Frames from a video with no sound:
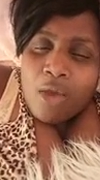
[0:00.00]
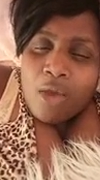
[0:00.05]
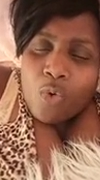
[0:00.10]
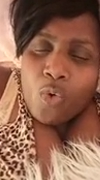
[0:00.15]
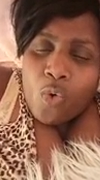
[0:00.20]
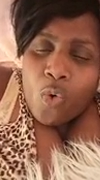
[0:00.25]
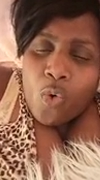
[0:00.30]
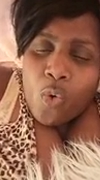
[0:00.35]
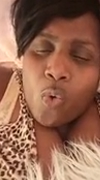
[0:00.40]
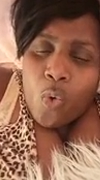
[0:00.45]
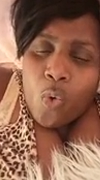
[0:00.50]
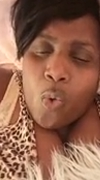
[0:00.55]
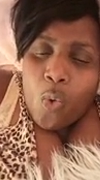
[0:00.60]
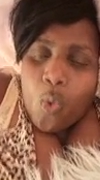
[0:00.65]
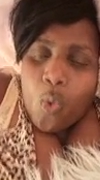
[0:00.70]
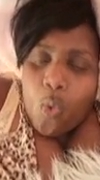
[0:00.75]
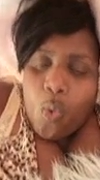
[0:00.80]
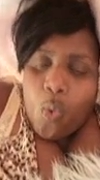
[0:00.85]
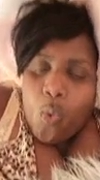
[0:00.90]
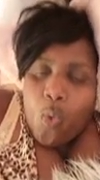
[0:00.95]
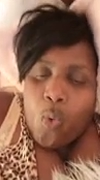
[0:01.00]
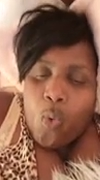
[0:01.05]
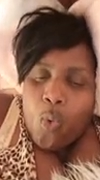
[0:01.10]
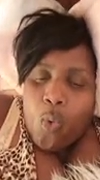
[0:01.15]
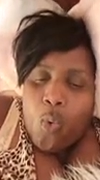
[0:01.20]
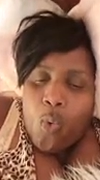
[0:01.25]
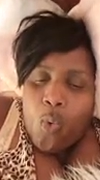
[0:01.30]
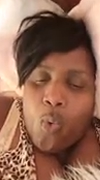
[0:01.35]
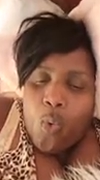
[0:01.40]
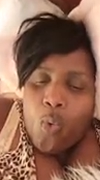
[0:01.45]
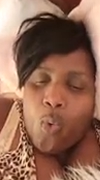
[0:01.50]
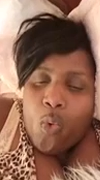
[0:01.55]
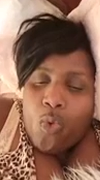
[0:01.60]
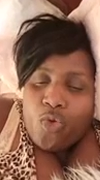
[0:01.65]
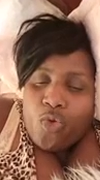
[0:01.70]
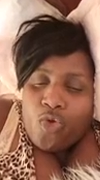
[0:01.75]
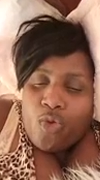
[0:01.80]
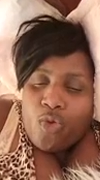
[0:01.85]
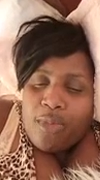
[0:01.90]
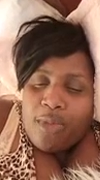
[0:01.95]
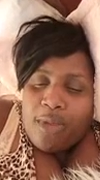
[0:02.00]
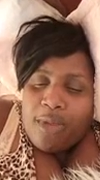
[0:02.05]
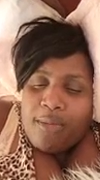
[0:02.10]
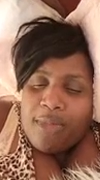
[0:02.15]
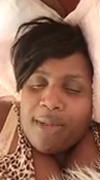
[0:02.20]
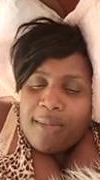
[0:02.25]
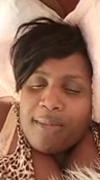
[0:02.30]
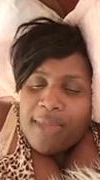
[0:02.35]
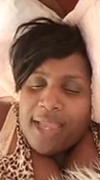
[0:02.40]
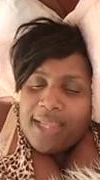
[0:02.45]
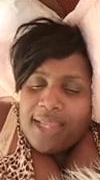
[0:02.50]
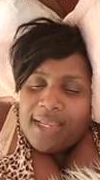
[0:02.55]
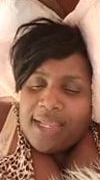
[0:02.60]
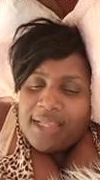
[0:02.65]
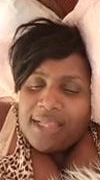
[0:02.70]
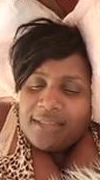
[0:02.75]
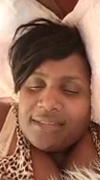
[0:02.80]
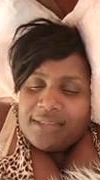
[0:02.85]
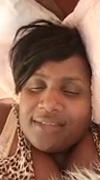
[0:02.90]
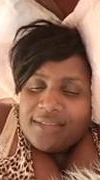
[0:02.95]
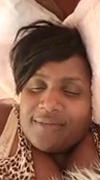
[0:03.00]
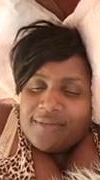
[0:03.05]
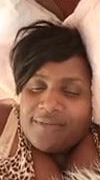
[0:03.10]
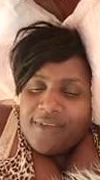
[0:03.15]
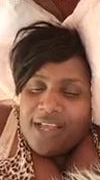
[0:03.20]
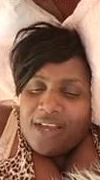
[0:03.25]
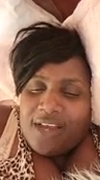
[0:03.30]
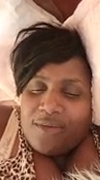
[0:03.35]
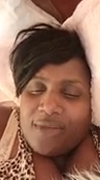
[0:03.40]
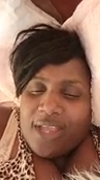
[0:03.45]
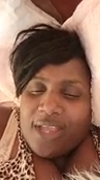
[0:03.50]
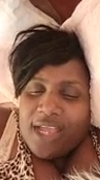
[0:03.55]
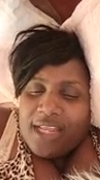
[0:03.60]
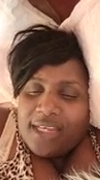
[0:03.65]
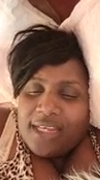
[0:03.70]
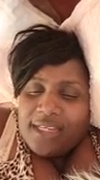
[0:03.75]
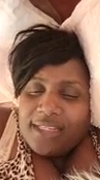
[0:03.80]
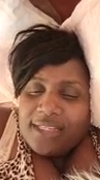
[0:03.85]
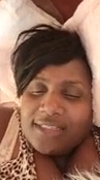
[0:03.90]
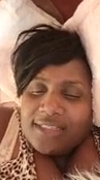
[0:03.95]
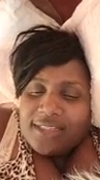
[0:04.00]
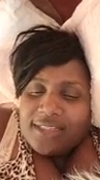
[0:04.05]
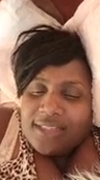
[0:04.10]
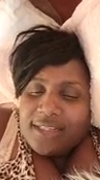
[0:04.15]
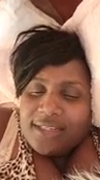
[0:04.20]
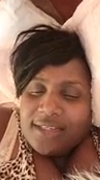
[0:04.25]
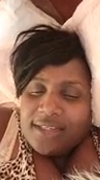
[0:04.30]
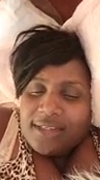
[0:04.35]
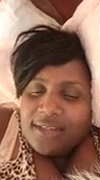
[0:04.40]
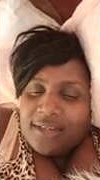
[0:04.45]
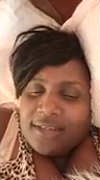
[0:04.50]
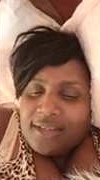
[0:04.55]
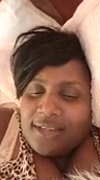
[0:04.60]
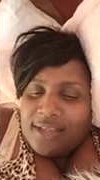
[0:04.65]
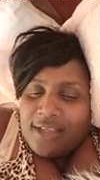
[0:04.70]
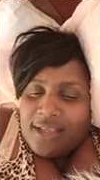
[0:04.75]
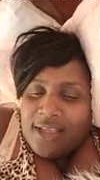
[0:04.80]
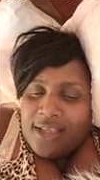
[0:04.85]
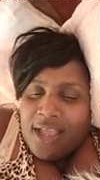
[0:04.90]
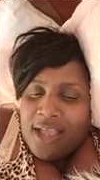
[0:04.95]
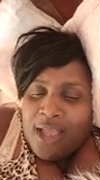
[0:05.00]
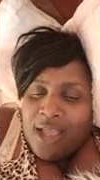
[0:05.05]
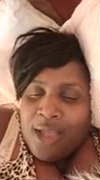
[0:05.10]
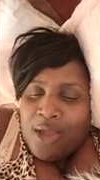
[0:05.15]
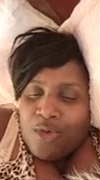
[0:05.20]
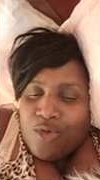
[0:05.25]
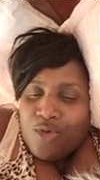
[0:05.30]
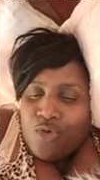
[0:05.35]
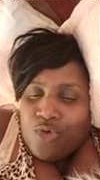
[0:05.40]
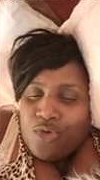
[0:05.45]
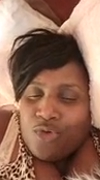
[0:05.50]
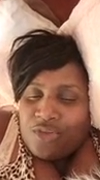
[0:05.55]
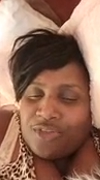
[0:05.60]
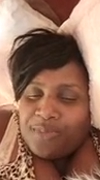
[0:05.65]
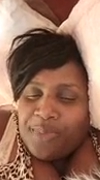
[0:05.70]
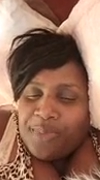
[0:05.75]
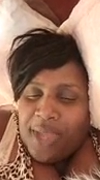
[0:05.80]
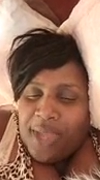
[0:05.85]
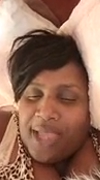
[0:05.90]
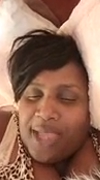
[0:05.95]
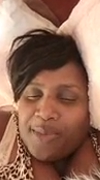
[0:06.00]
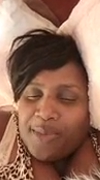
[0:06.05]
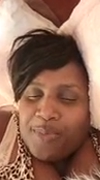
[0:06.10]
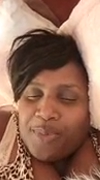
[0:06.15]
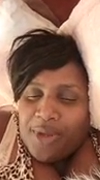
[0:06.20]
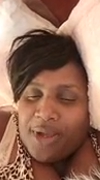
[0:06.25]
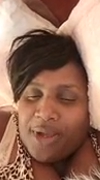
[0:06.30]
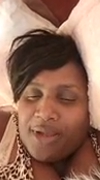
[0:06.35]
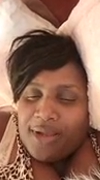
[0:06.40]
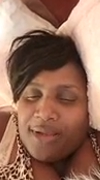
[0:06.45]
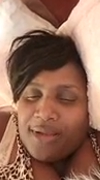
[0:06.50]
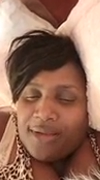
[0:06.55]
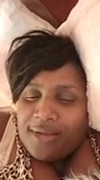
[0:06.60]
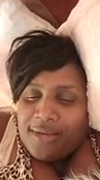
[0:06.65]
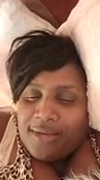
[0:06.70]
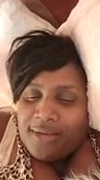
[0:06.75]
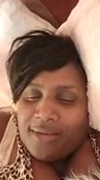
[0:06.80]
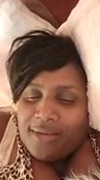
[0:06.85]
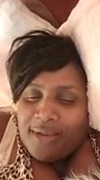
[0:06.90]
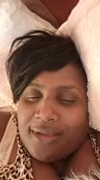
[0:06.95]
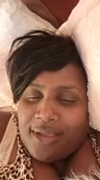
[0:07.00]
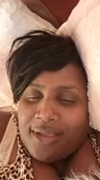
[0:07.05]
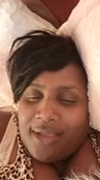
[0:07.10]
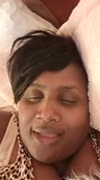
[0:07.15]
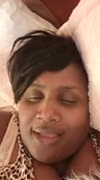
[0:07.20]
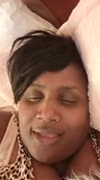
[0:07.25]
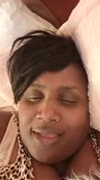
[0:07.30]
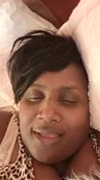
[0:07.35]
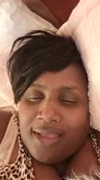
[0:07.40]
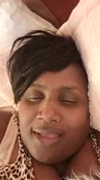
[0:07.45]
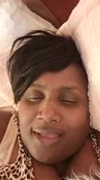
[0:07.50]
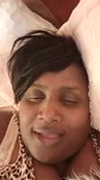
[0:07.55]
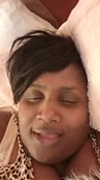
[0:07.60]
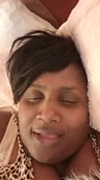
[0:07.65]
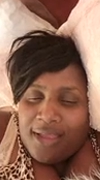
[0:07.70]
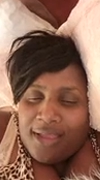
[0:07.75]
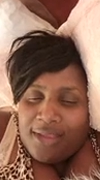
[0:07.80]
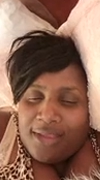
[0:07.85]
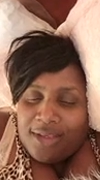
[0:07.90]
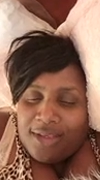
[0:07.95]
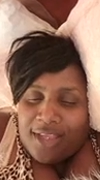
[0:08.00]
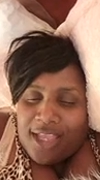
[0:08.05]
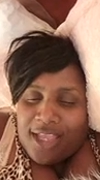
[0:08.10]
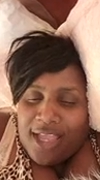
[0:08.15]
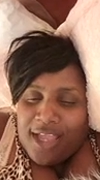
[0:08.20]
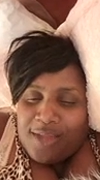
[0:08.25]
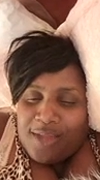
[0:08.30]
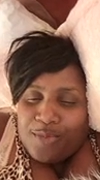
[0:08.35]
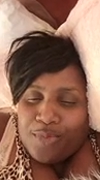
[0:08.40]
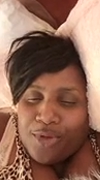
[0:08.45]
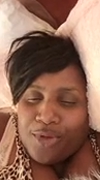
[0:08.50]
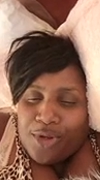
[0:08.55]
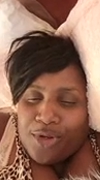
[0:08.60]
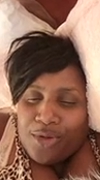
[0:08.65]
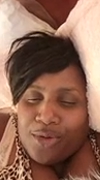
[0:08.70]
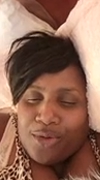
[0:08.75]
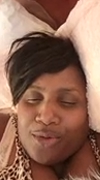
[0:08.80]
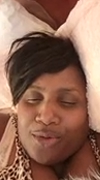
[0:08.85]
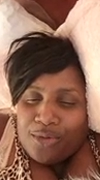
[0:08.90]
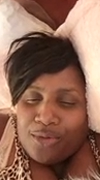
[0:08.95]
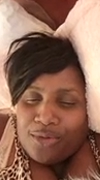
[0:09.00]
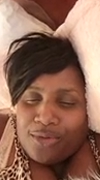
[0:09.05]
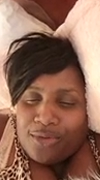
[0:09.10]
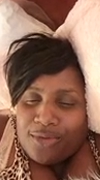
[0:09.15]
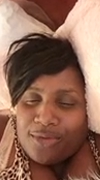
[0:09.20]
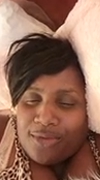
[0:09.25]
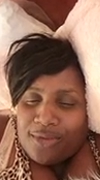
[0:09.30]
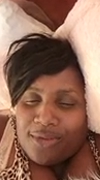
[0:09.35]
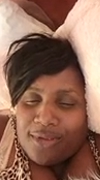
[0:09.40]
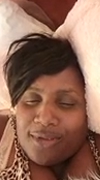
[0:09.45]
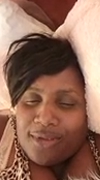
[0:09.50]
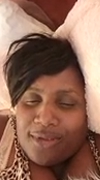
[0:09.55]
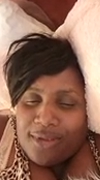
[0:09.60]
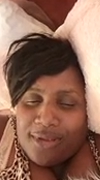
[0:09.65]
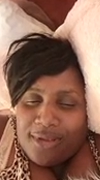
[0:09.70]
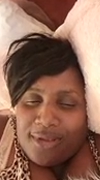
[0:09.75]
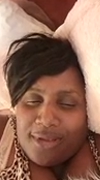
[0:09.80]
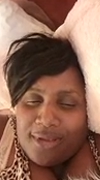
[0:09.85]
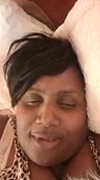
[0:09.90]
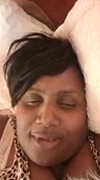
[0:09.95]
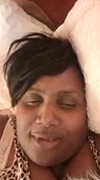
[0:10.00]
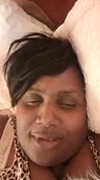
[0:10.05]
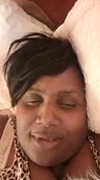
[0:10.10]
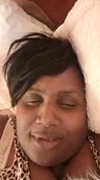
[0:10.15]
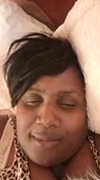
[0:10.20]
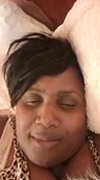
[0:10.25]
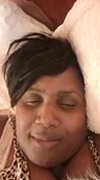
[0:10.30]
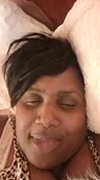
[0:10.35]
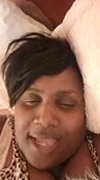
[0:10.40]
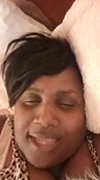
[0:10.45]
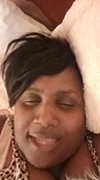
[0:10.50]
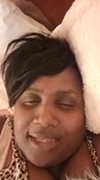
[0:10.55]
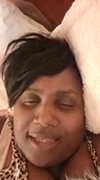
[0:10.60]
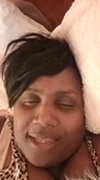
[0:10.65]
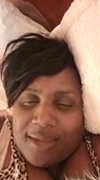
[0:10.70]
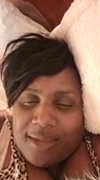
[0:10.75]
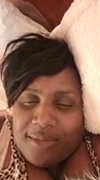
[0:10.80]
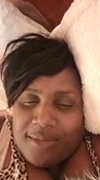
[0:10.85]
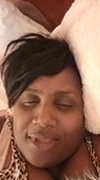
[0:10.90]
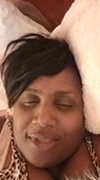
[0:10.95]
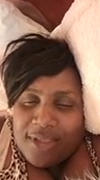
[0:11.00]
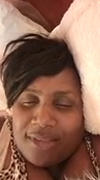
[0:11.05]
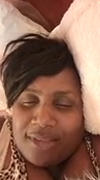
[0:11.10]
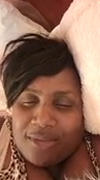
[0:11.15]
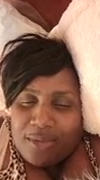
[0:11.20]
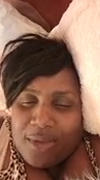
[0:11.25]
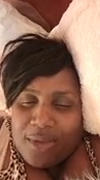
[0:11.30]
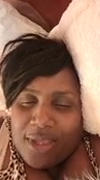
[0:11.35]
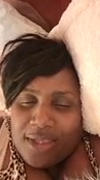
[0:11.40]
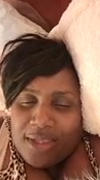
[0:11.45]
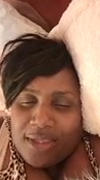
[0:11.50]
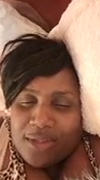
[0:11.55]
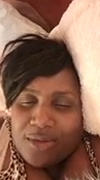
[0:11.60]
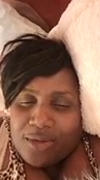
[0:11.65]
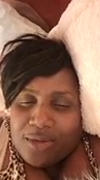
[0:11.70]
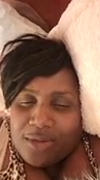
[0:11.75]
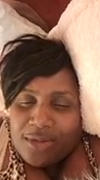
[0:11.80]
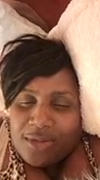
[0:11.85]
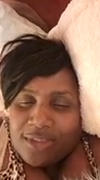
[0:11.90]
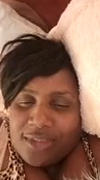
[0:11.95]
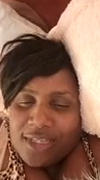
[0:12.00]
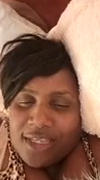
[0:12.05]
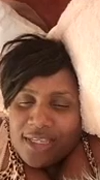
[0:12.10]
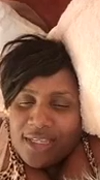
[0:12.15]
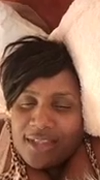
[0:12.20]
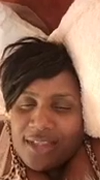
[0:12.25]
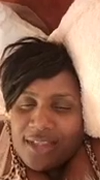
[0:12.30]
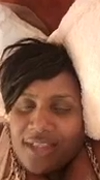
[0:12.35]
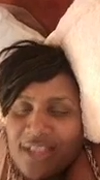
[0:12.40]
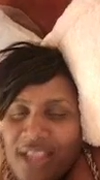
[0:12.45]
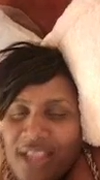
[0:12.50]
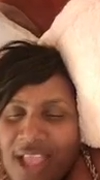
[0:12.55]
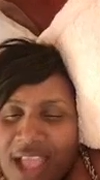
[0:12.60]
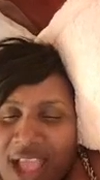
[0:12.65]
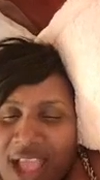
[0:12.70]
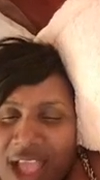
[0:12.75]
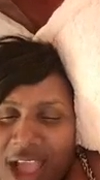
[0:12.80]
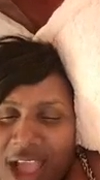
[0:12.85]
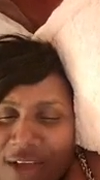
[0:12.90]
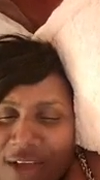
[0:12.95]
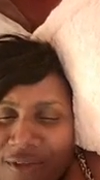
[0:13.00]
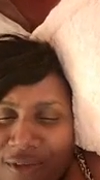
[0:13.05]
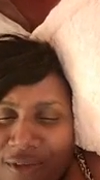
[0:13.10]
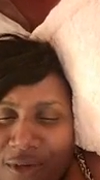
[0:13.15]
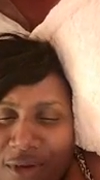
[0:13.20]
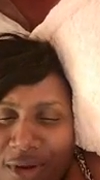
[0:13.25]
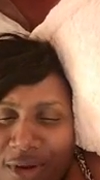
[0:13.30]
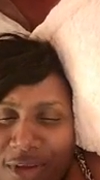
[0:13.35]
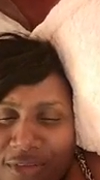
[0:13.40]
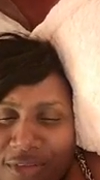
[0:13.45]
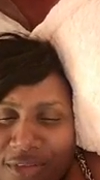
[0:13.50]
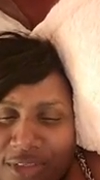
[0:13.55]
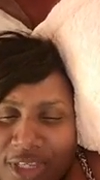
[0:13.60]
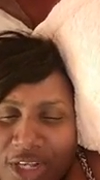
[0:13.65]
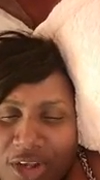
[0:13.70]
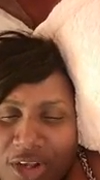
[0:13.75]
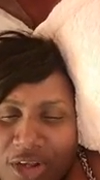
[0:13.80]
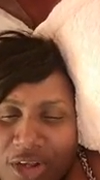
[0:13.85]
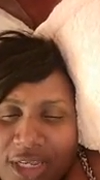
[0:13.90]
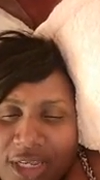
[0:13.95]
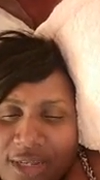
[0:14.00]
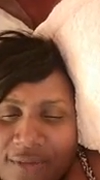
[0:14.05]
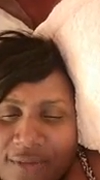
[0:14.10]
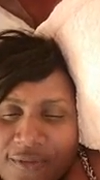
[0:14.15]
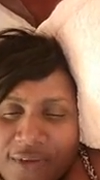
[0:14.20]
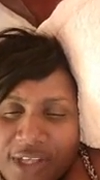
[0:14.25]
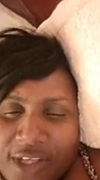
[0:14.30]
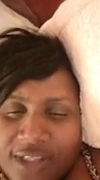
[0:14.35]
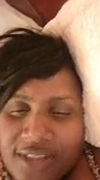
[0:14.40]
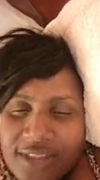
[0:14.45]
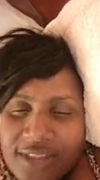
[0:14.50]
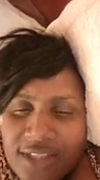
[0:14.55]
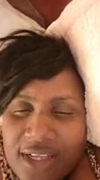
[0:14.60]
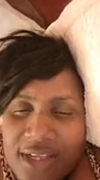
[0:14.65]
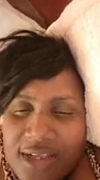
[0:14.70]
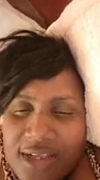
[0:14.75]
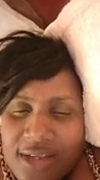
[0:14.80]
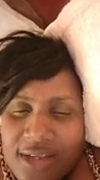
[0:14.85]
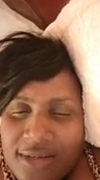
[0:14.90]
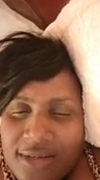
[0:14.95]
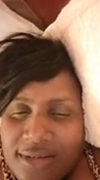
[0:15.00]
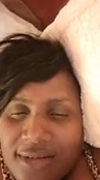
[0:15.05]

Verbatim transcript: Ooh, remember my auntie Valerie Anderson, Rose Piper. You can't pronounce my name, that's why you don't say. Of course, Nicolene Foster.